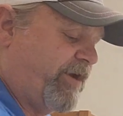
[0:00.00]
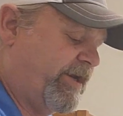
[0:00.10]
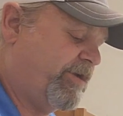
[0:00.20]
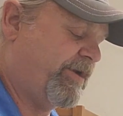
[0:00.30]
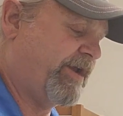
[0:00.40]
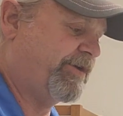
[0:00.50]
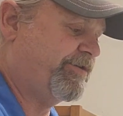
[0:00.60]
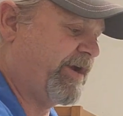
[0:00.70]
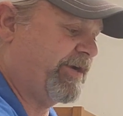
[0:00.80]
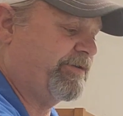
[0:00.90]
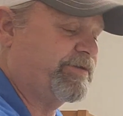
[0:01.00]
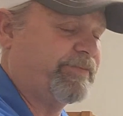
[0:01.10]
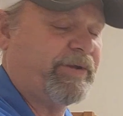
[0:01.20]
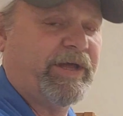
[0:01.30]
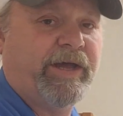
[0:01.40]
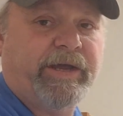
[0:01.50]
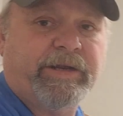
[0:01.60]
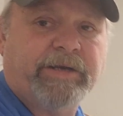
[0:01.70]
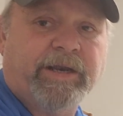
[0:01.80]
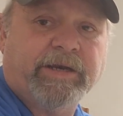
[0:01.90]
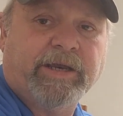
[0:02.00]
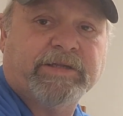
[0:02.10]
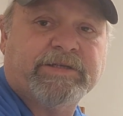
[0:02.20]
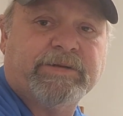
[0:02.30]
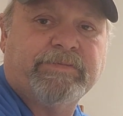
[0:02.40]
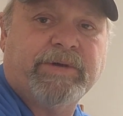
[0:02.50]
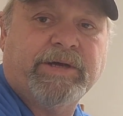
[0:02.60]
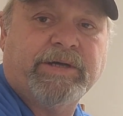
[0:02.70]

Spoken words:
go down to Tractor Supply and get some